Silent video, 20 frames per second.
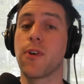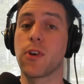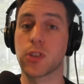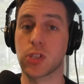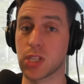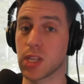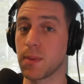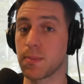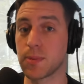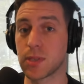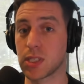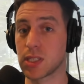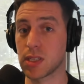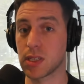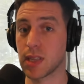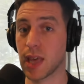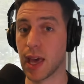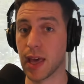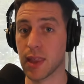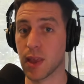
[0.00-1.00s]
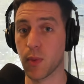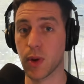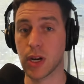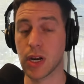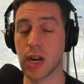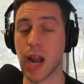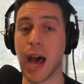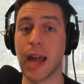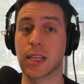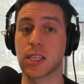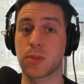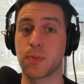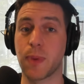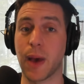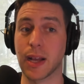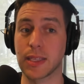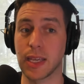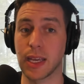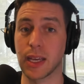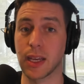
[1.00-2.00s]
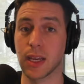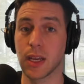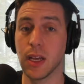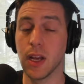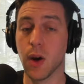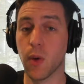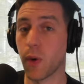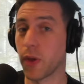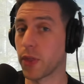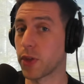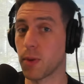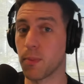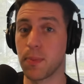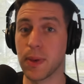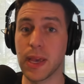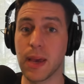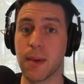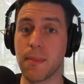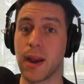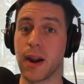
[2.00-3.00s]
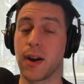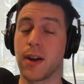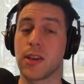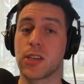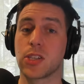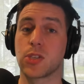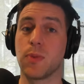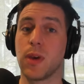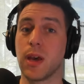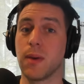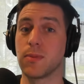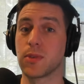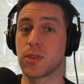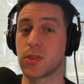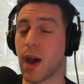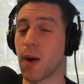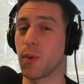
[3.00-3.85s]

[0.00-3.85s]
slips that we're not expecting, whether it be Amarius Mims.